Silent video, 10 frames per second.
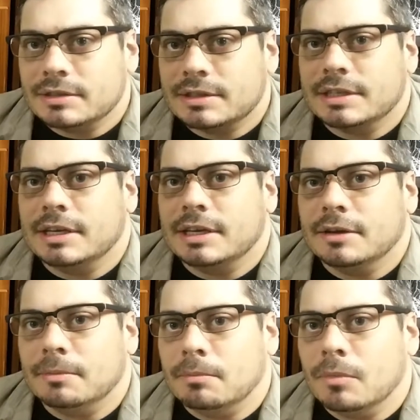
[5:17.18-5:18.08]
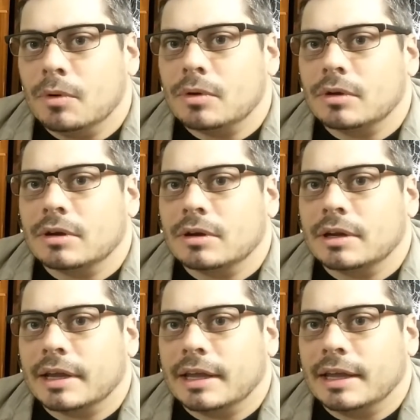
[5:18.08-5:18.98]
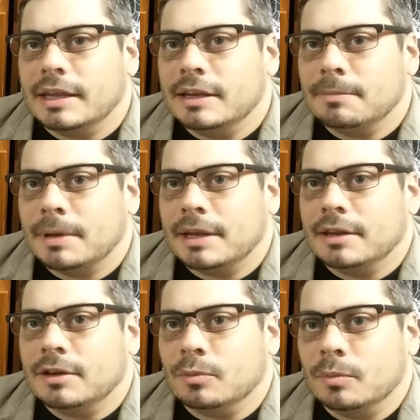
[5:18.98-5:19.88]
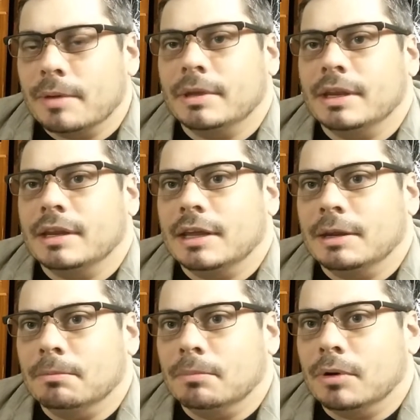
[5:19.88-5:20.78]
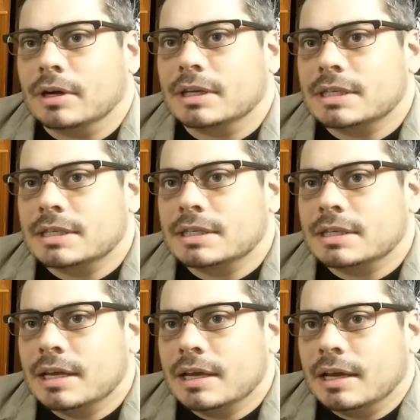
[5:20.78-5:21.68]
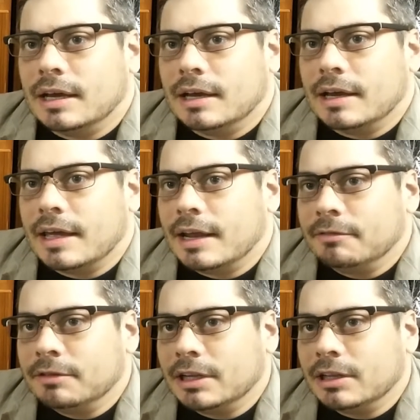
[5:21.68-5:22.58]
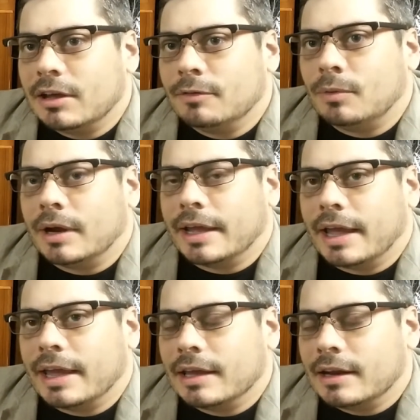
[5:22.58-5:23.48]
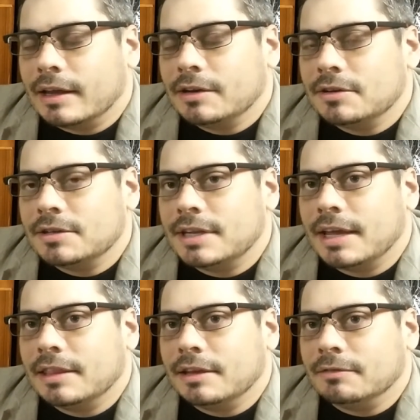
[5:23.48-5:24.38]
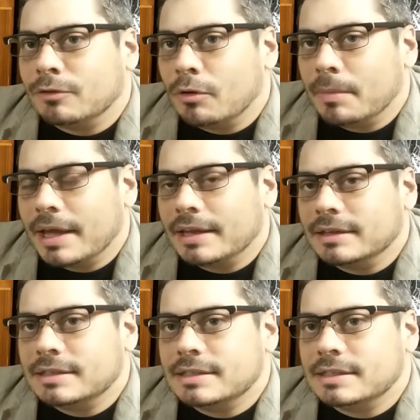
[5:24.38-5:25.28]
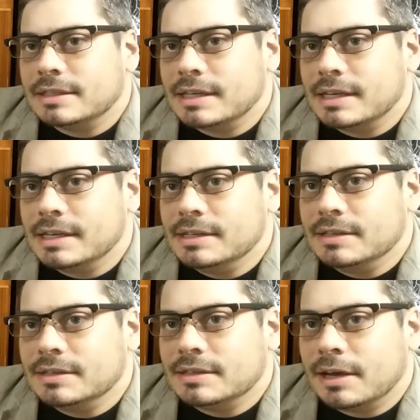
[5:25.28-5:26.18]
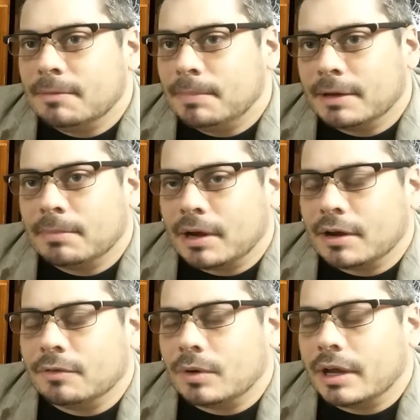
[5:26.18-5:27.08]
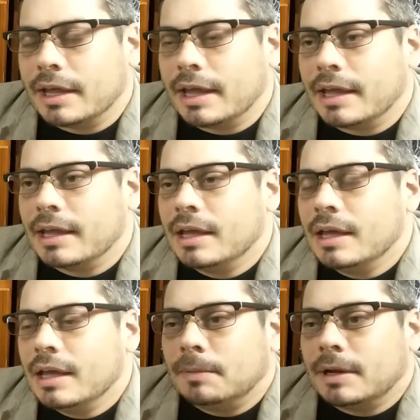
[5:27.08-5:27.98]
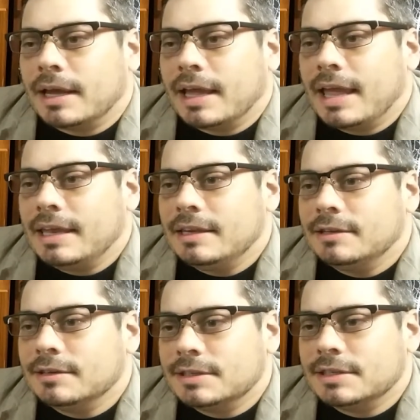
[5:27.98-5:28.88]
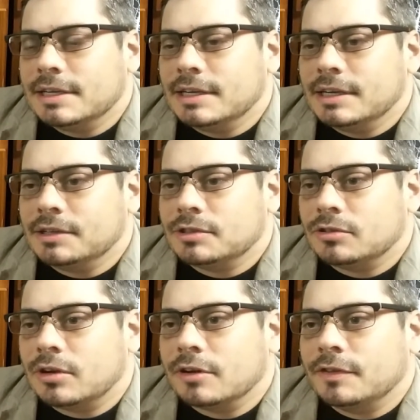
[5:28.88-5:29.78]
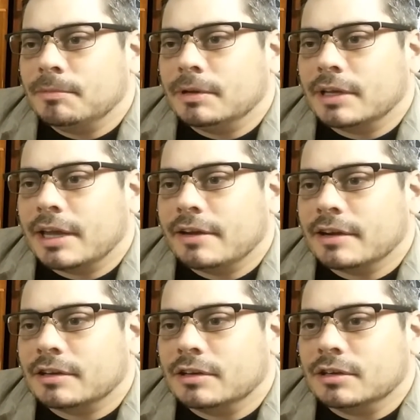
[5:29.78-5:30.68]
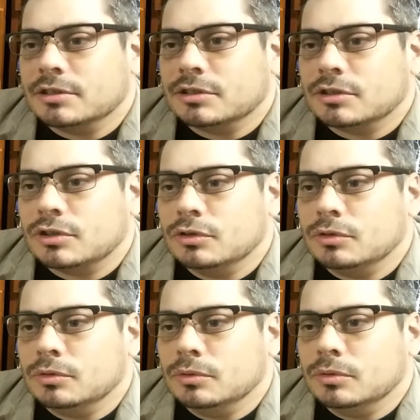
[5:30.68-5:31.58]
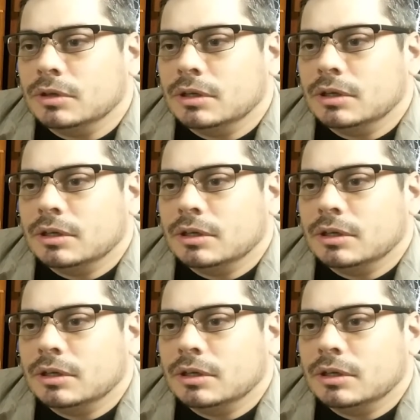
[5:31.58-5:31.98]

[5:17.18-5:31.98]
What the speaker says: to see more independent women in books. And I read a lot of YA, and I understand that romance is a big part of YA. But I hate to see strong female characters who